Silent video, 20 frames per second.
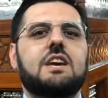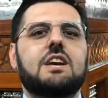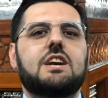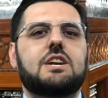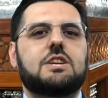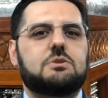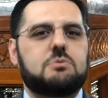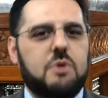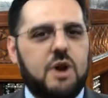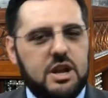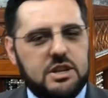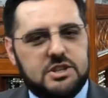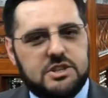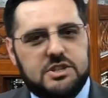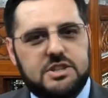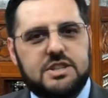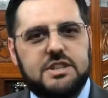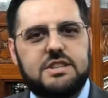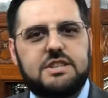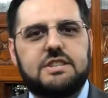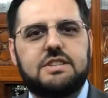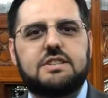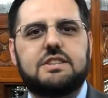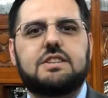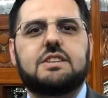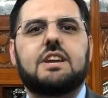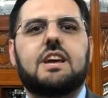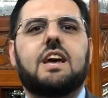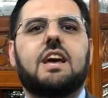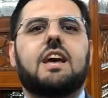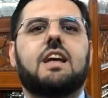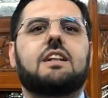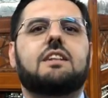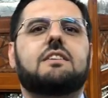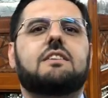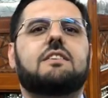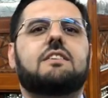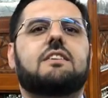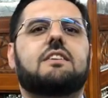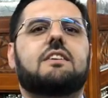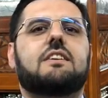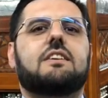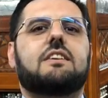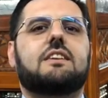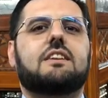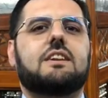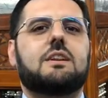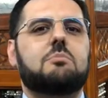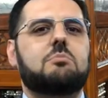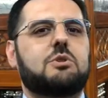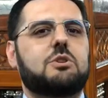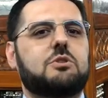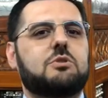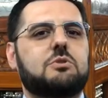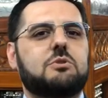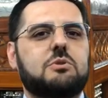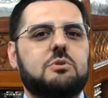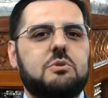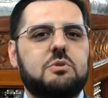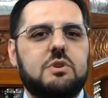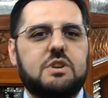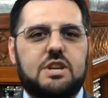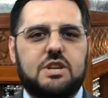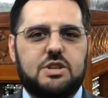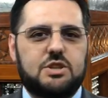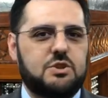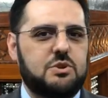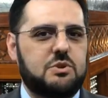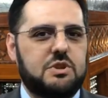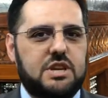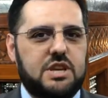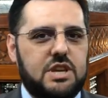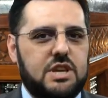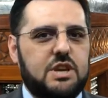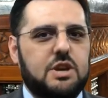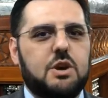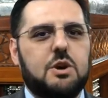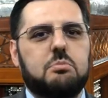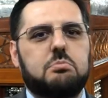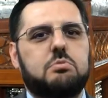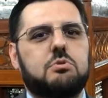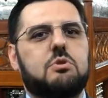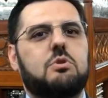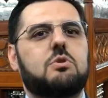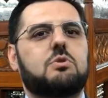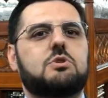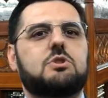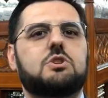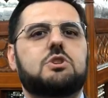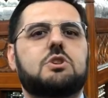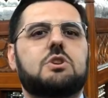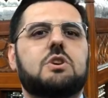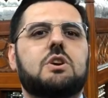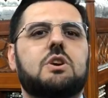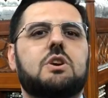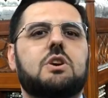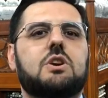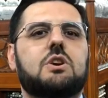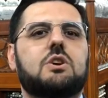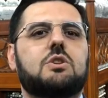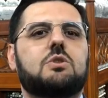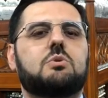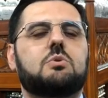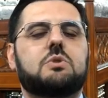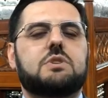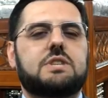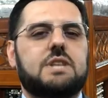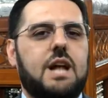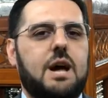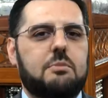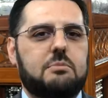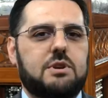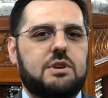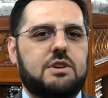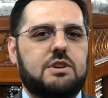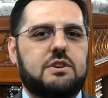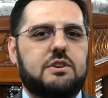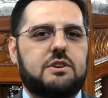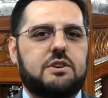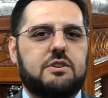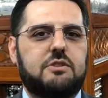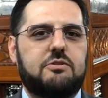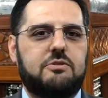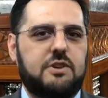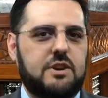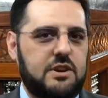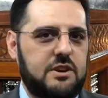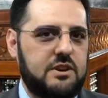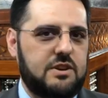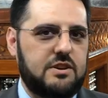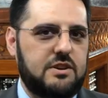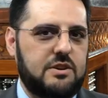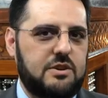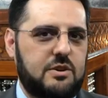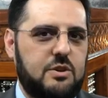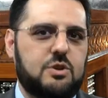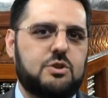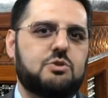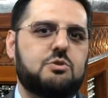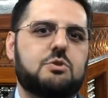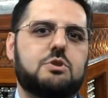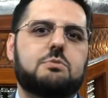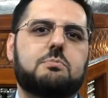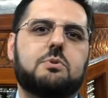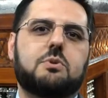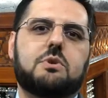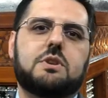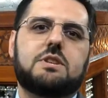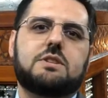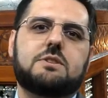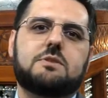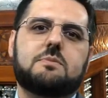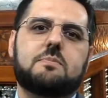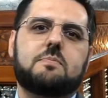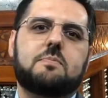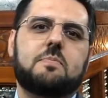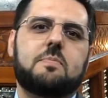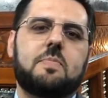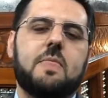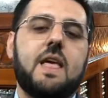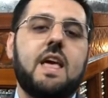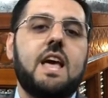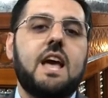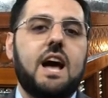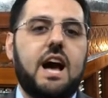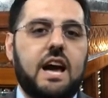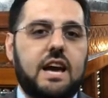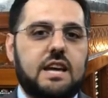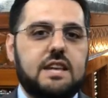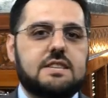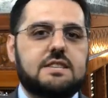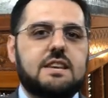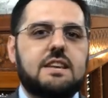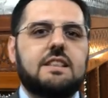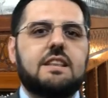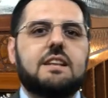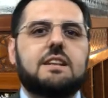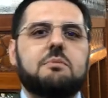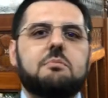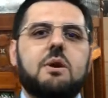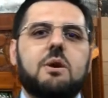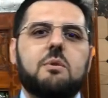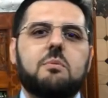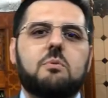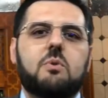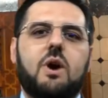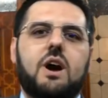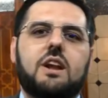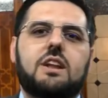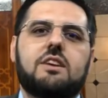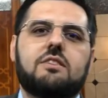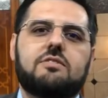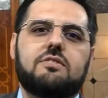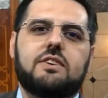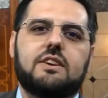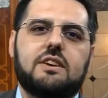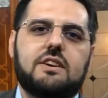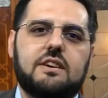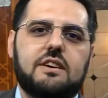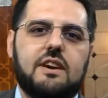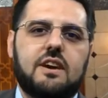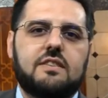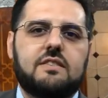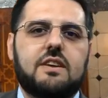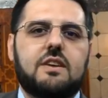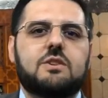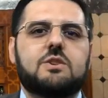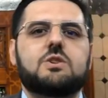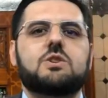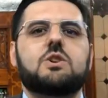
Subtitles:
his righteousness, and number two, his unique approach to Islamic fiqh or jurisprudence. I can say that Imam Abu Hanifa and the other